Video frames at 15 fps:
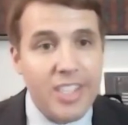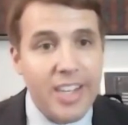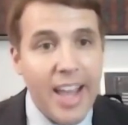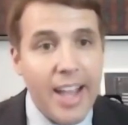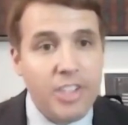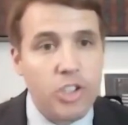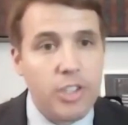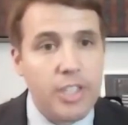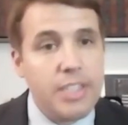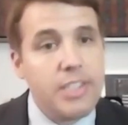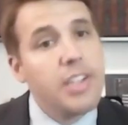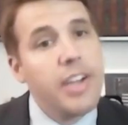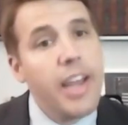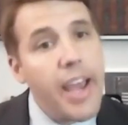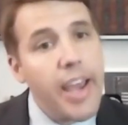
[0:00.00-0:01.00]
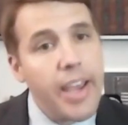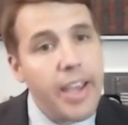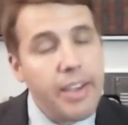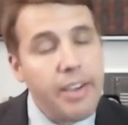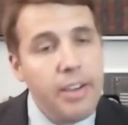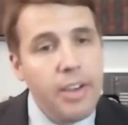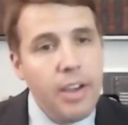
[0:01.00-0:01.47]
it actually
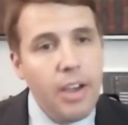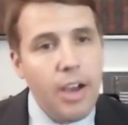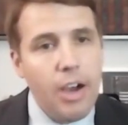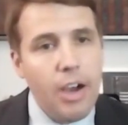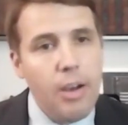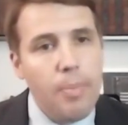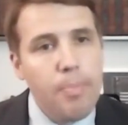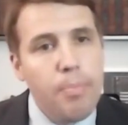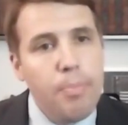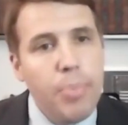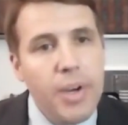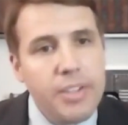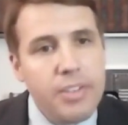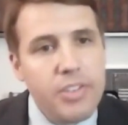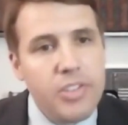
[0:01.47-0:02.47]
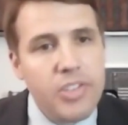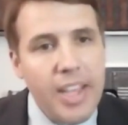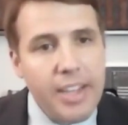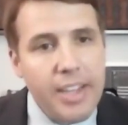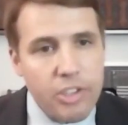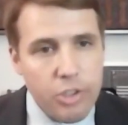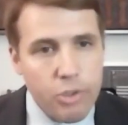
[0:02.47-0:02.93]
today, but
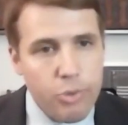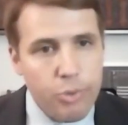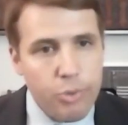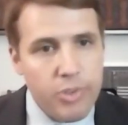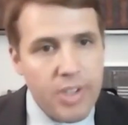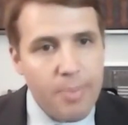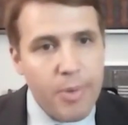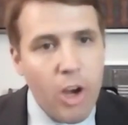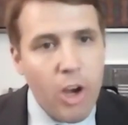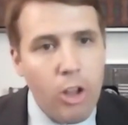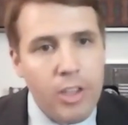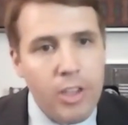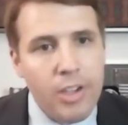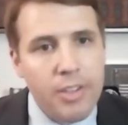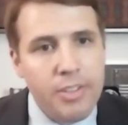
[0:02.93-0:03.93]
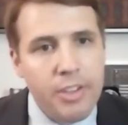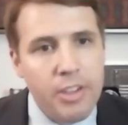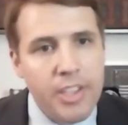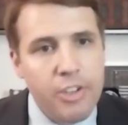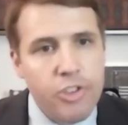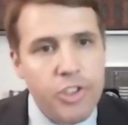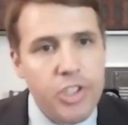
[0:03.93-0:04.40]
stay tuned. I'm calling on the
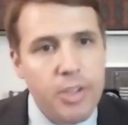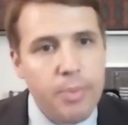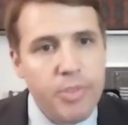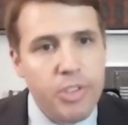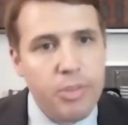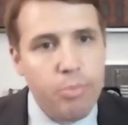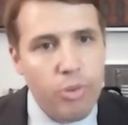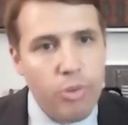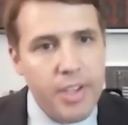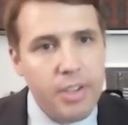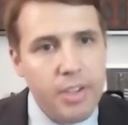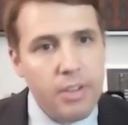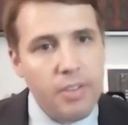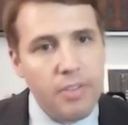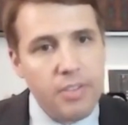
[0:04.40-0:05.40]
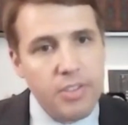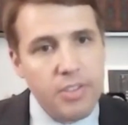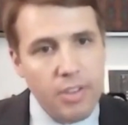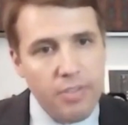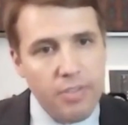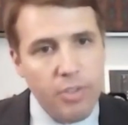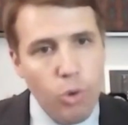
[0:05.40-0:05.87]
leadership to bring to
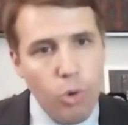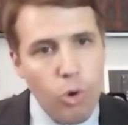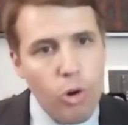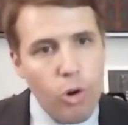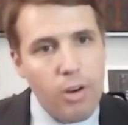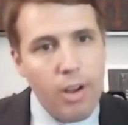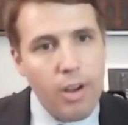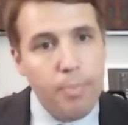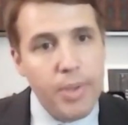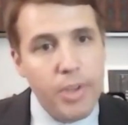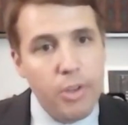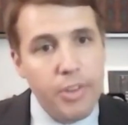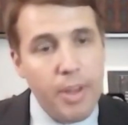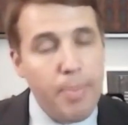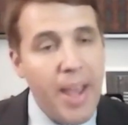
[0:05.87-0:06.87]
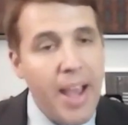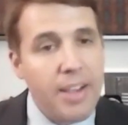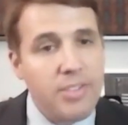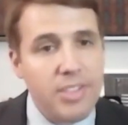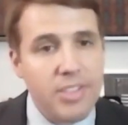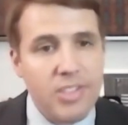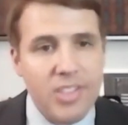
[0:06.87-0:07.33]
the floor a bill that
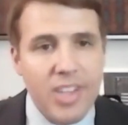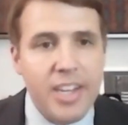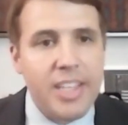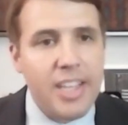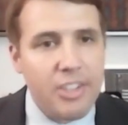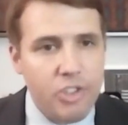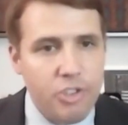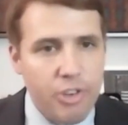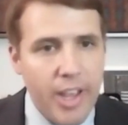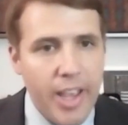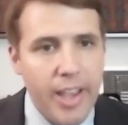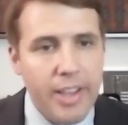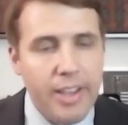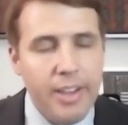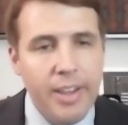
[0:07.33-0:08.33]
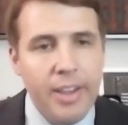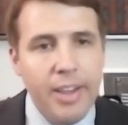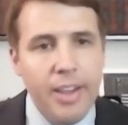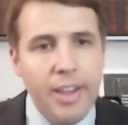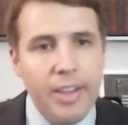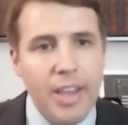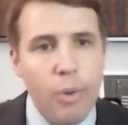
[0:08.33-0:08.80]
passed the Senate yesterday
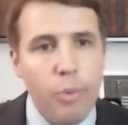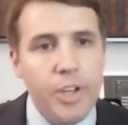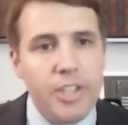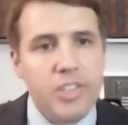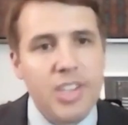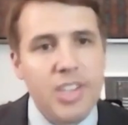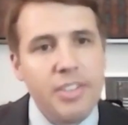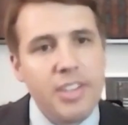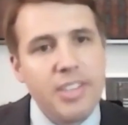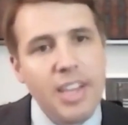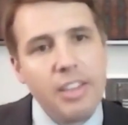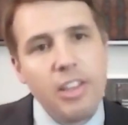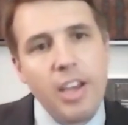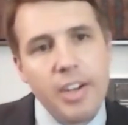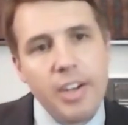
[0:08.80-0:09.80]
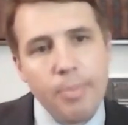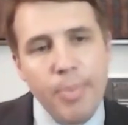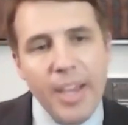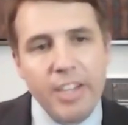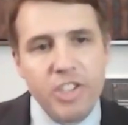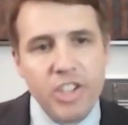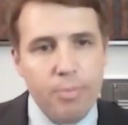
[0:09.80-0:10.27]
that would extend the deadline on
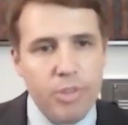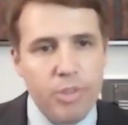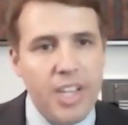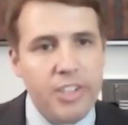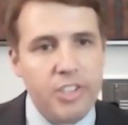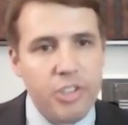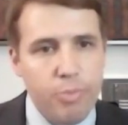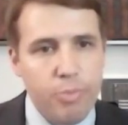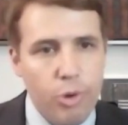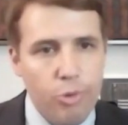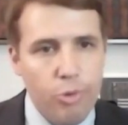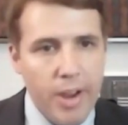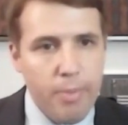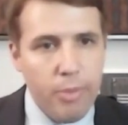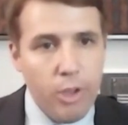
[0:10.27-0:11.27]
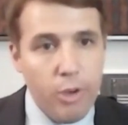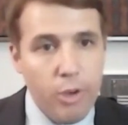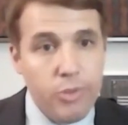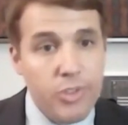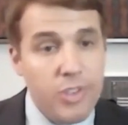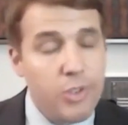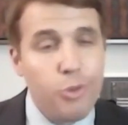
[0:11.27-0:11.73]
Paycheck Protection Program
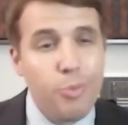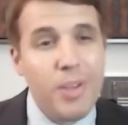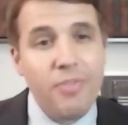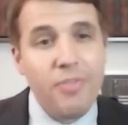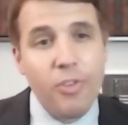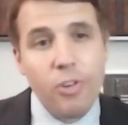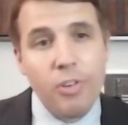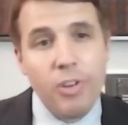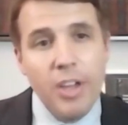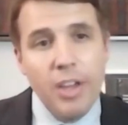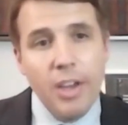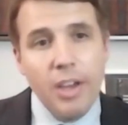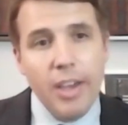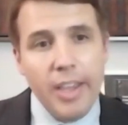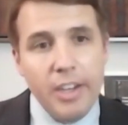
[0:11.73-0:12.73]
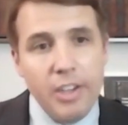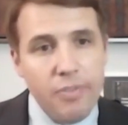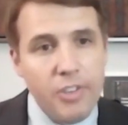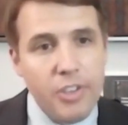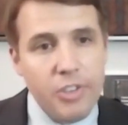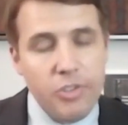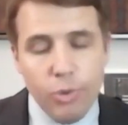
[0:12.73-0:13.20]
loans. This would be for
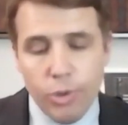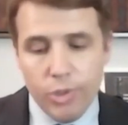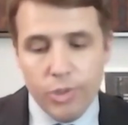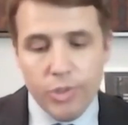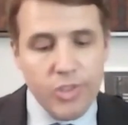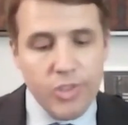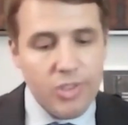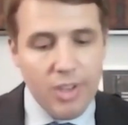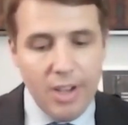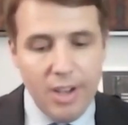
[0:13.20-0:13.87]
individuals,